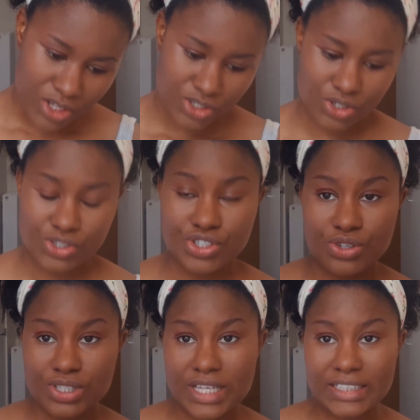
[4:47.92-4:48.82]
So she
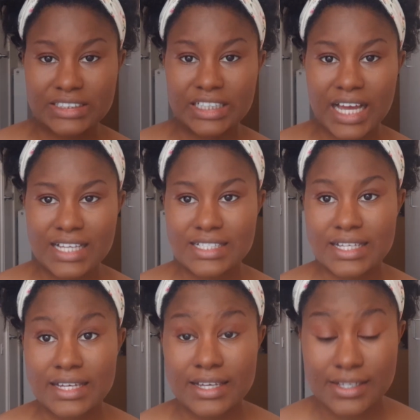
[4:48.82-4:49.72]
looks like she has
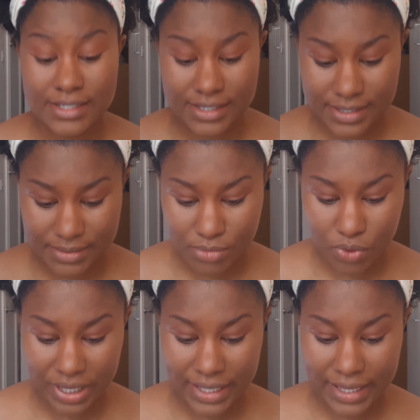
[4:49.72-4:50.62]
a
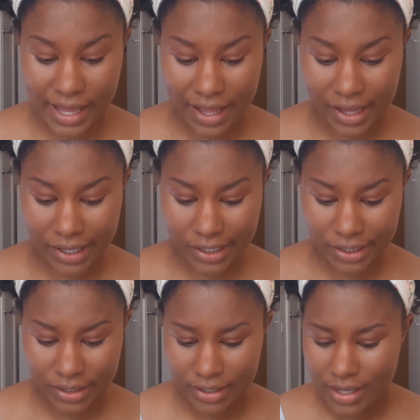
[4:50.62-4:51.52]
smoky eye
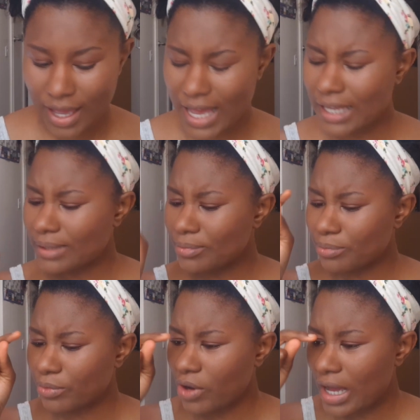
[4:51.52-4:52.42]

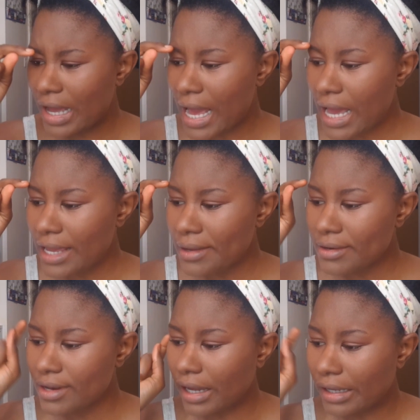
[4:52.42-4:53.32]
and
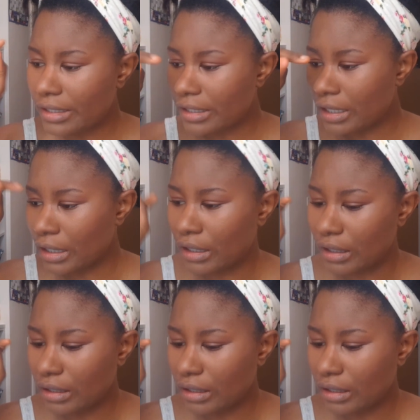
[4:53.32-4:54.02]
eyeliner.